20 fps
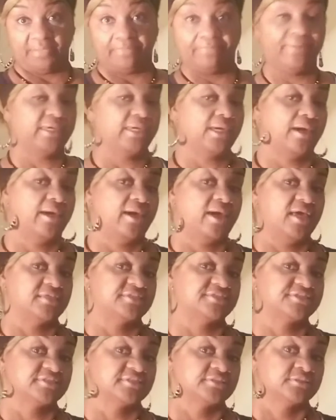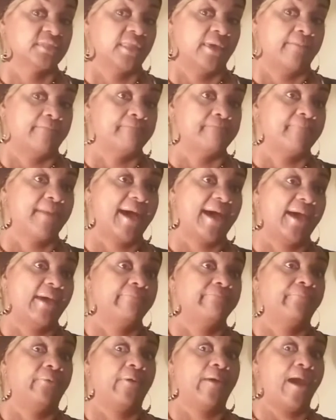because
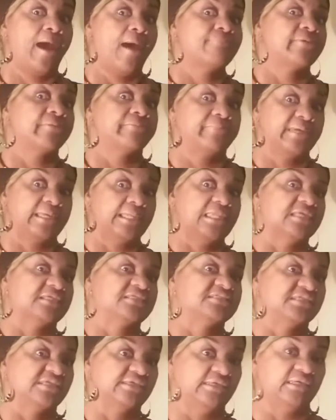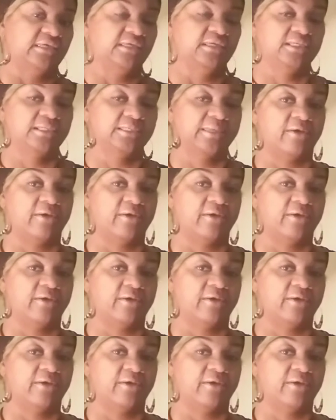my probability